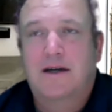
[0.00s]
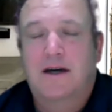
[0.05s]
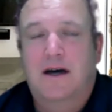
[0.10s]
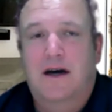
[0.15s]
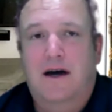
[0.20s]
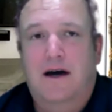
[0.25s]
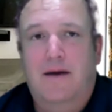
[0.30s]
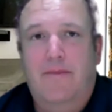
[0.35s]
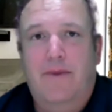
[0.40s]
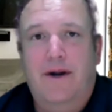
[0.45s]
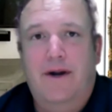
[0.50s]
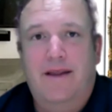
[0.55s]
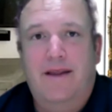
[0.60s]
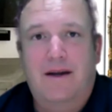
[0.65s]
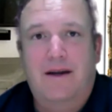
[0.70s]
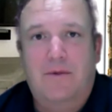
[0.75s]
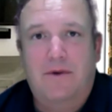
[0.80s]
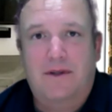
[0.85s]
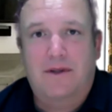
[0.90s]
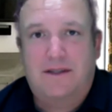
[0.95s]
Uh, but I
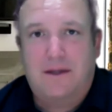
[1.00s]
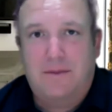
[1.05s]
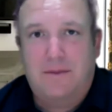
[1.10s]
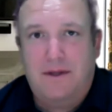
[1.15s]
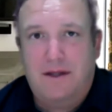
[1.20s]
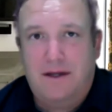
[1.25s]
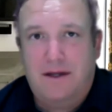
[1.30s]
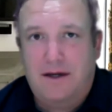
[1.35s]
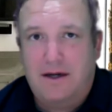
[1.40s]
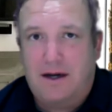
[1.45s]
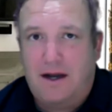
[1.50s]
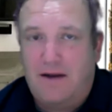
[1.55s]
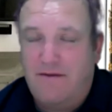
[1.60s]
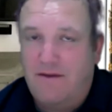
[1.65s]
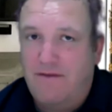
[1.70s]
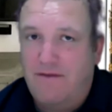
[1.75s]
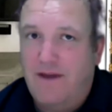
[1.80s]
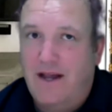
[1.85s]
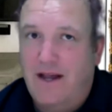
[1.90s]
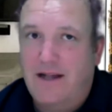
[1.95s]
think with some of the kind of
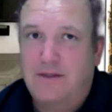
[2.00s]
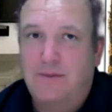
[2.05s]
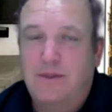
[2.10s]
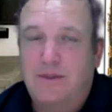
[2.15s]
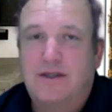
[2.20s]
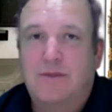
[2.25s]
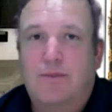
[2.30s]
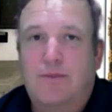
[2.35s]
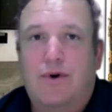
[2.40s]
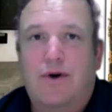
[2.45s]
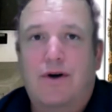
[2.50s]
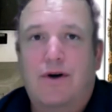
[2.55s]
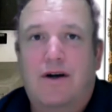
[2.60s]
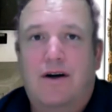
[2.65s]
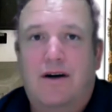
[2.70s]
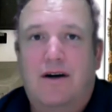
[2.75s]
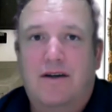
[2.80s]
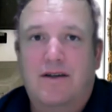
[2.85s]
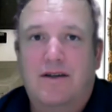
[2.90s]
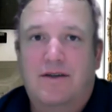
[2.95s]
advancements in
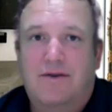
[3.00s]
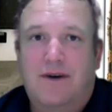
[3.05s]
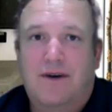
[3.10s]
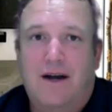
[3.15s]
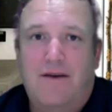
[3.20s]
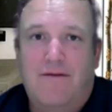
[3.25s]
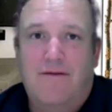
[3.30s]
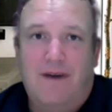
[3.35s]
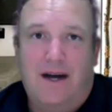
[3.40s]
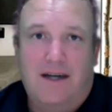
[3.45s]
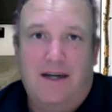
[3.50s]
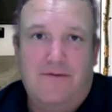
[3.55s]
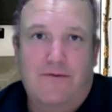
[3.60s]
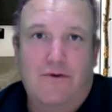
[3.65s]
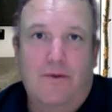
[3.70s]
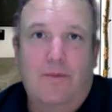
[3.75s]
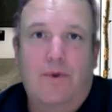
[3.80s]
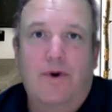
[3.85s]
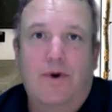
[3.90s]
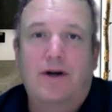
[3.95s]
protocols around VAST
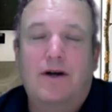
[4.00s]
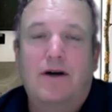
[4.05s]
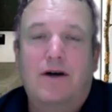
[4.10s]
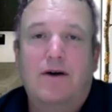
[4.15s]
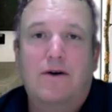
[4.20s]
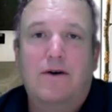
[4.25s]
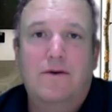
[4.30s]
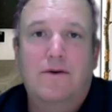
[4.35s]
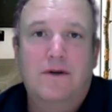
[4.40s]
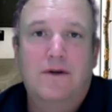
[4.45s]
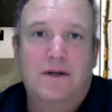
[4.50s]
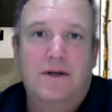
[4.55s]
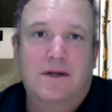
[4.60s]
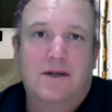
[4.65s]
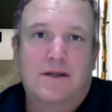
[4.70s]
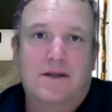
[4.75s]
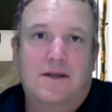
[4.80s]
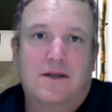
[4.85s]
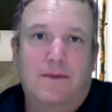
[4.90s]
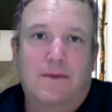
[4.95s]
4.0
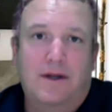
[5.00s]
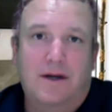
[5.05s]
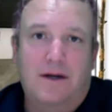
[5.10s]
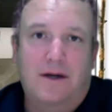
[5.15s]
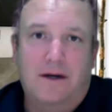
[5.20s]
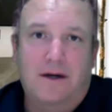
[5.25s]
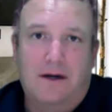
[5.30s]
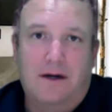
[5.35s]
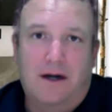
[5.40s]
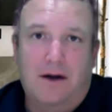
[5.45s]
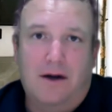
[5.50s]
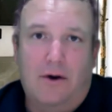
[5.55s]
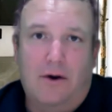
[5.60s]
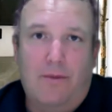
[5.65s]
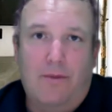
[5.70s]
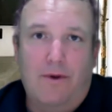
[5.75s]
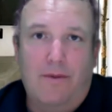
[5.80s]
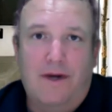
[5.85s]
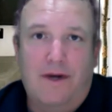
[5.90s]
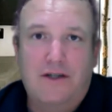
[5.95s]
some of the kind of
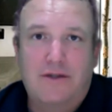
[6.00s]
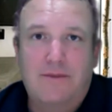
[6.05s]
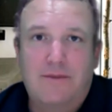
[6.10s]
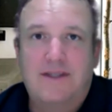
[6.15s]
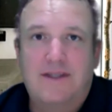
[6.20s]
open measurement